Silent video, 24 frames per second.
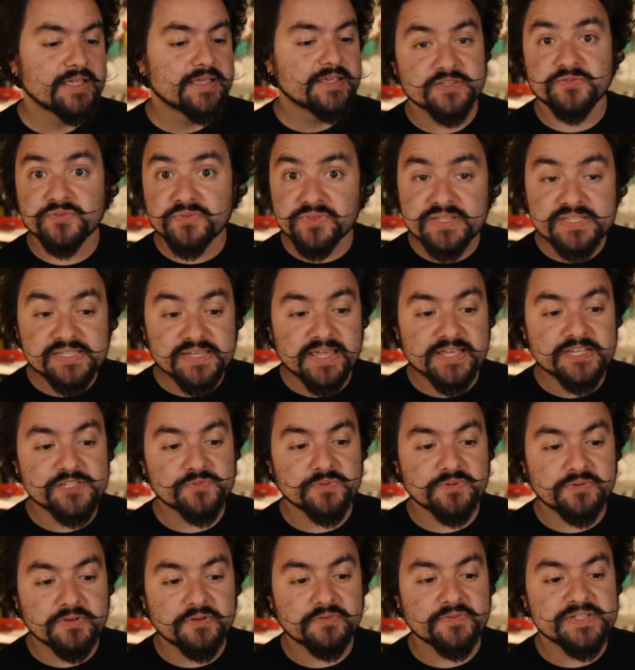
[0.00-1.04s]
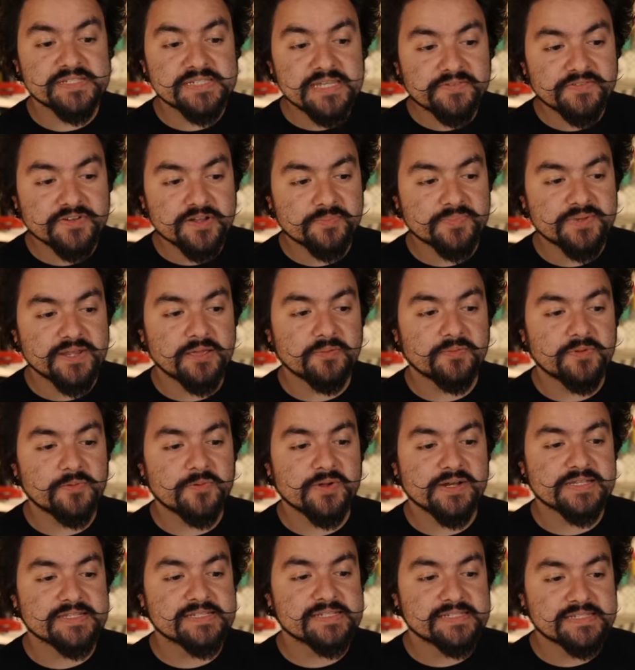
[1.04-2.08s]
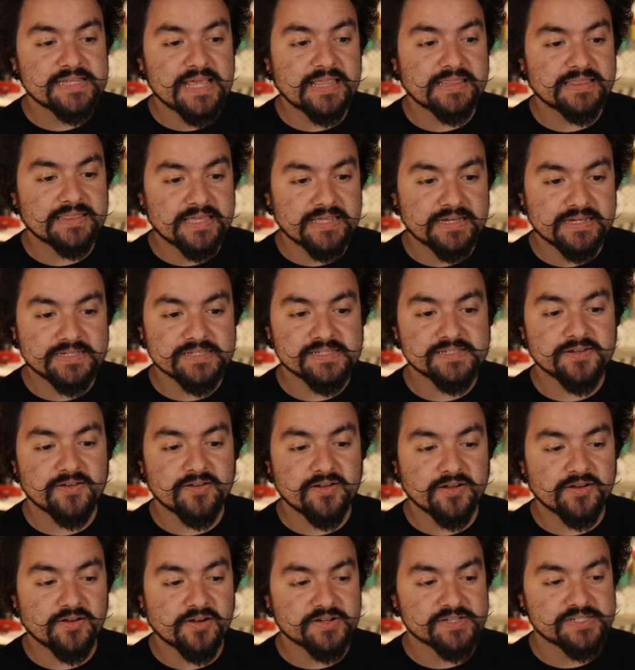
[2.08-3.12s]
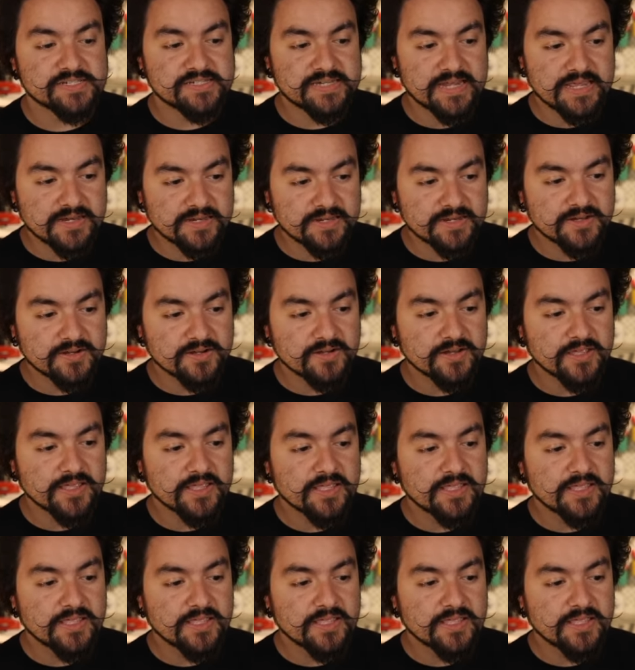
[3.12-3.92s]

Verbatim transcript: So in this case, when we receive an update, we want to set latest on our state here.